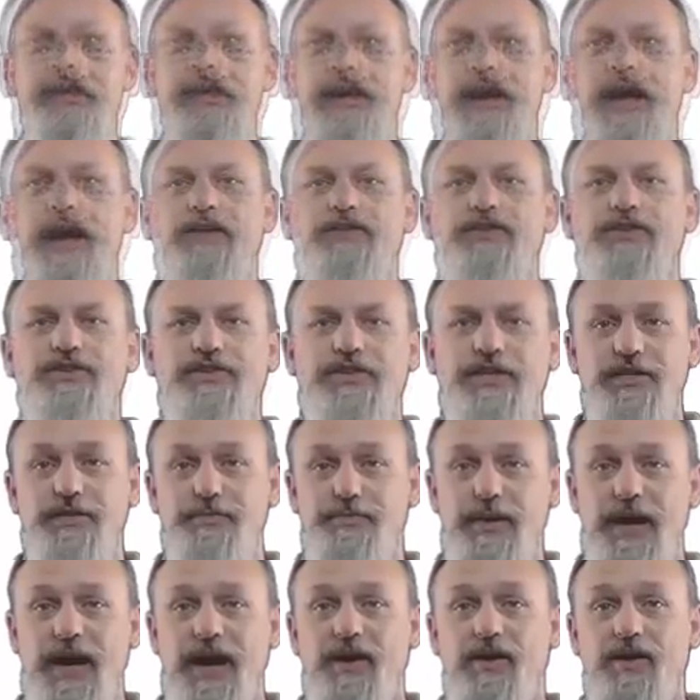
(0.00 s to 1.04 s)
Now you see
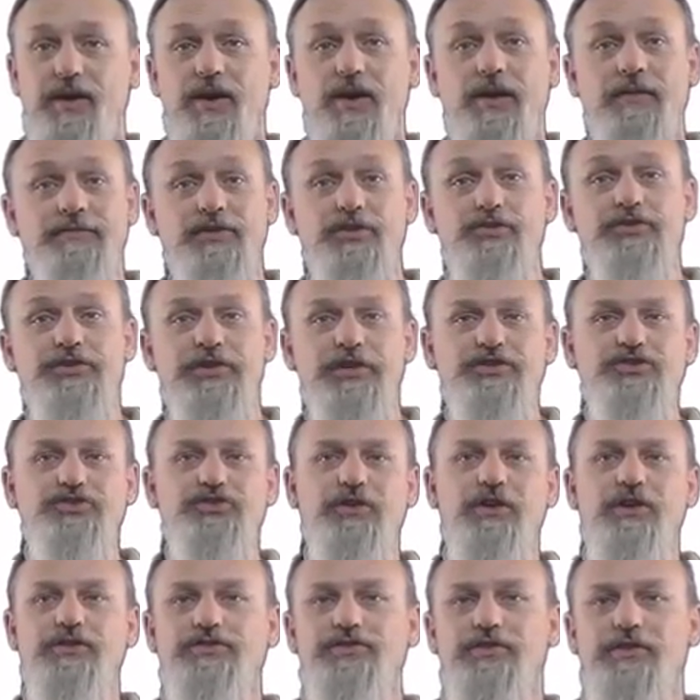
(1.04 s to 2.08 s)
the power of using a
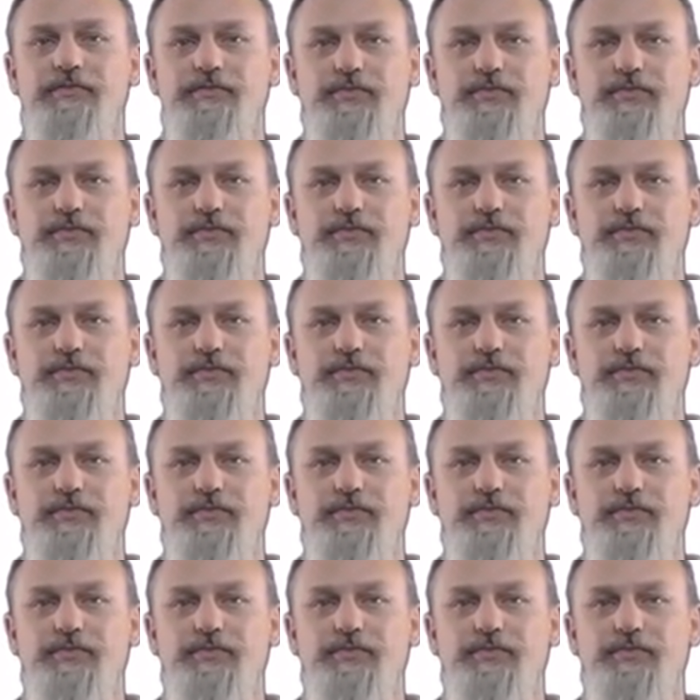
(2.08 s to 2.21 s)
structured